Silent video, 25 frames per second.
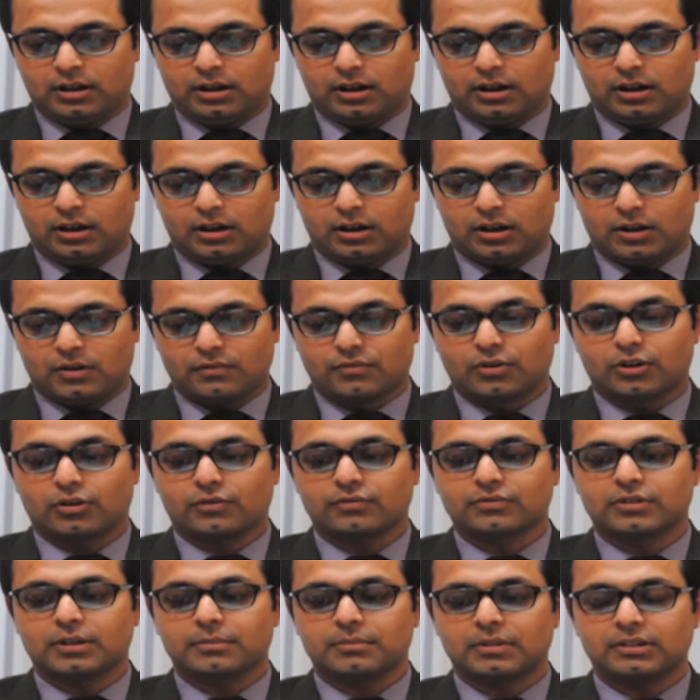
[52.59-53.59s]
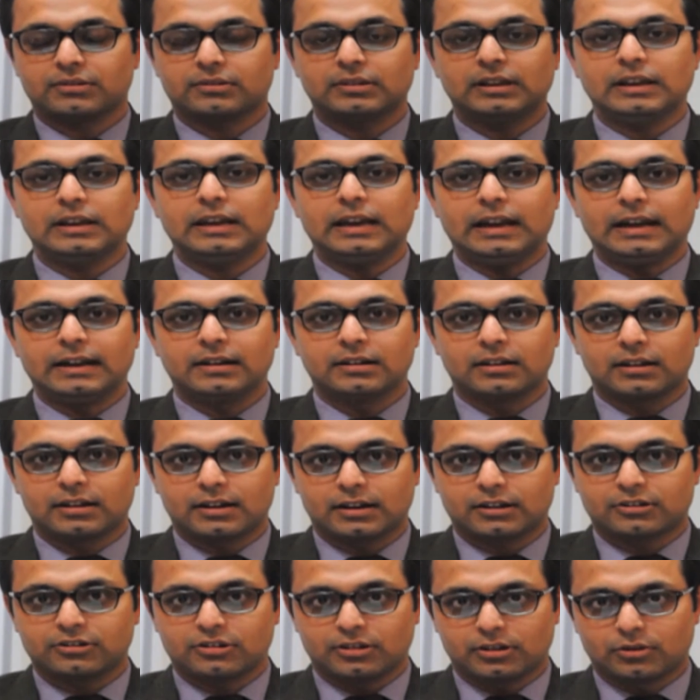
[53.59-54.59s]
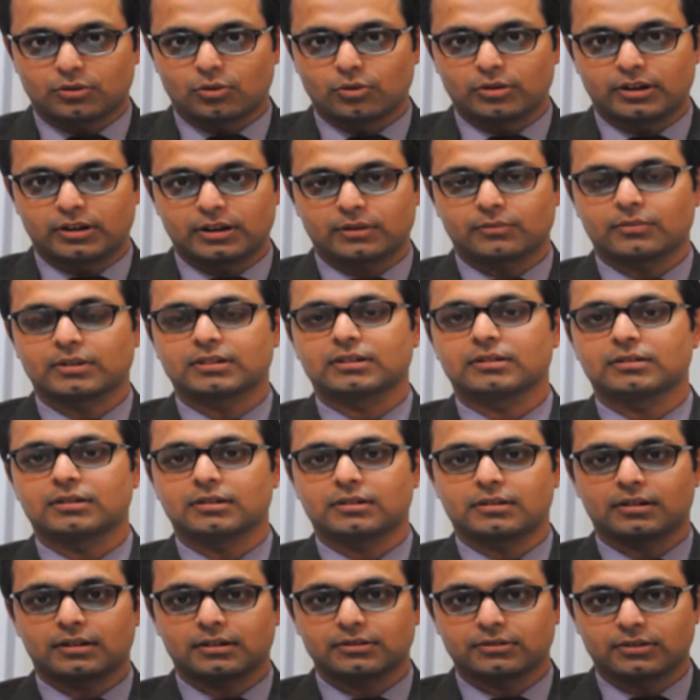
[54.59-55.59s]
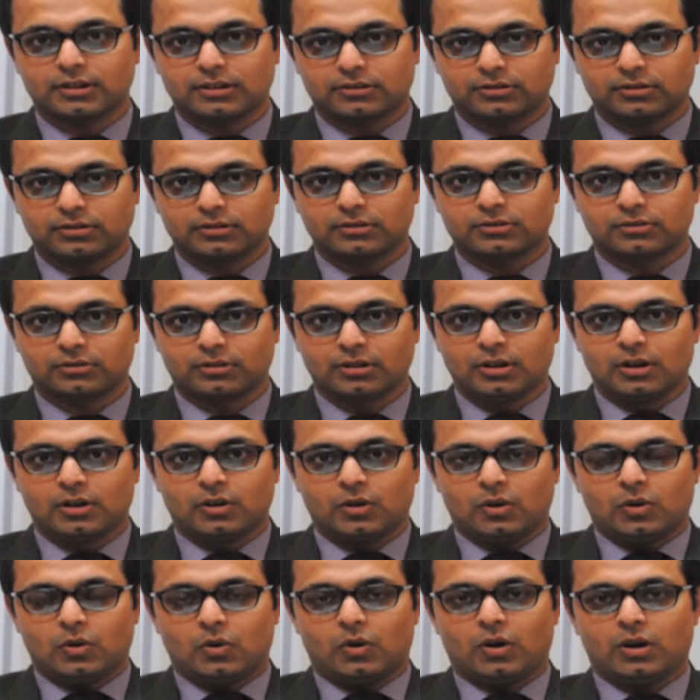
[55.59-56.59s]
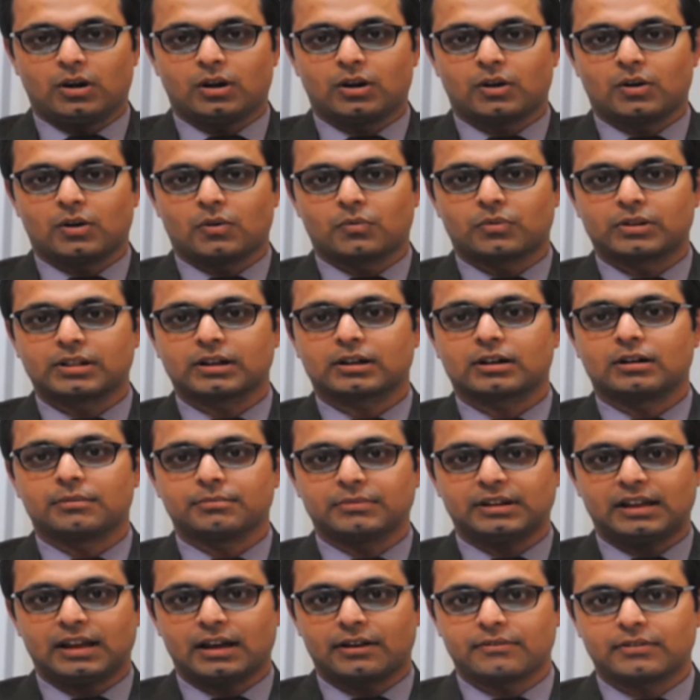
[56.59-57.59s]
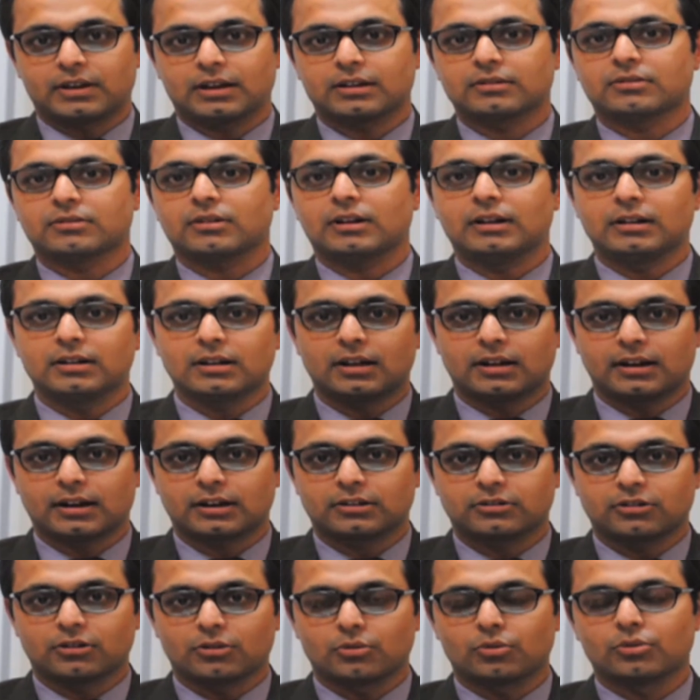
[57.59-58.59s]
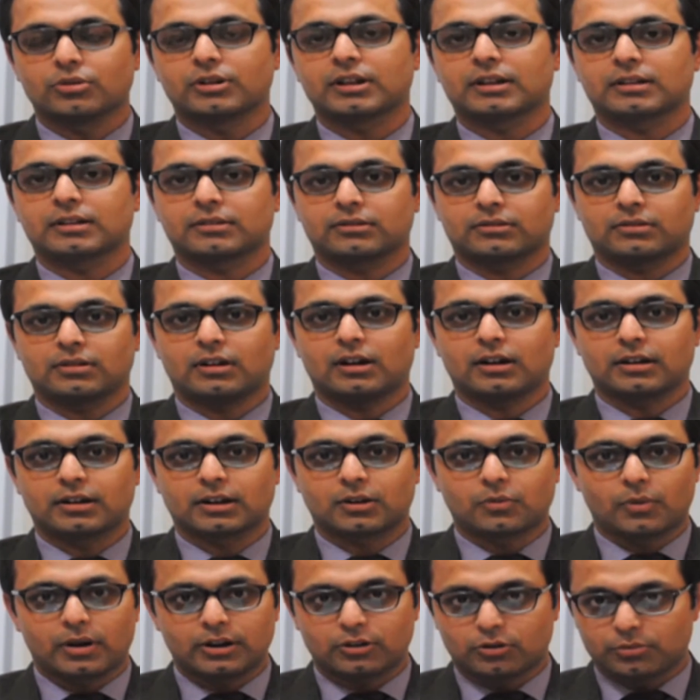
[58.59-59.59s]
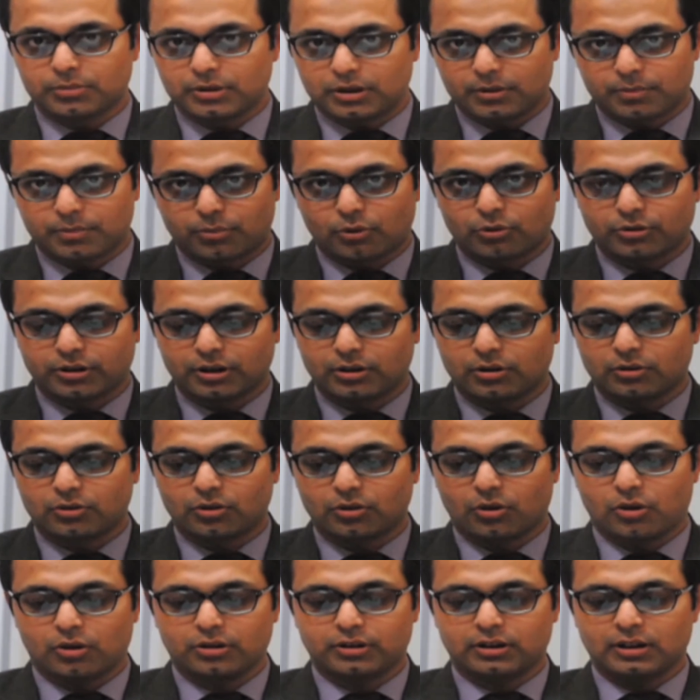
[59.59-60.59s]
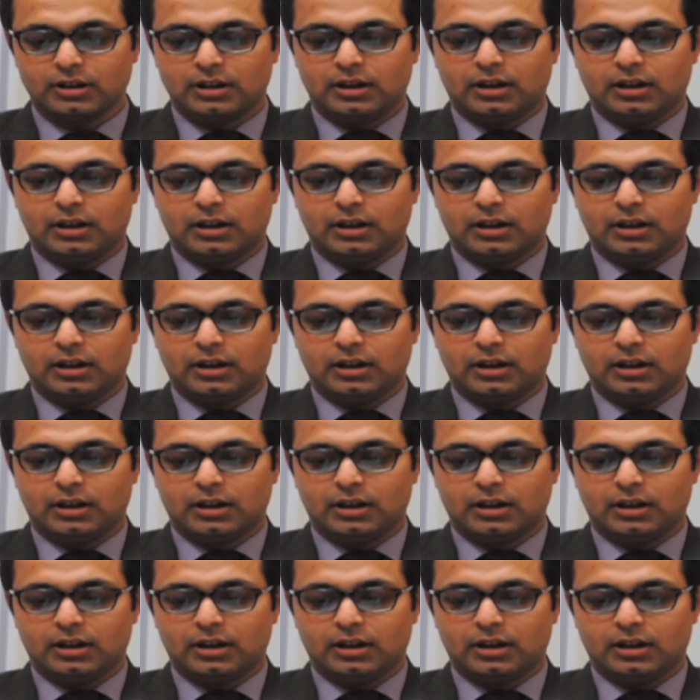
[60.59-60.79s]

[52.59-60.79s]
One of them is the indirect shareholding, whether the transactions with a company having its indirect shareholdings are required to be reported or not.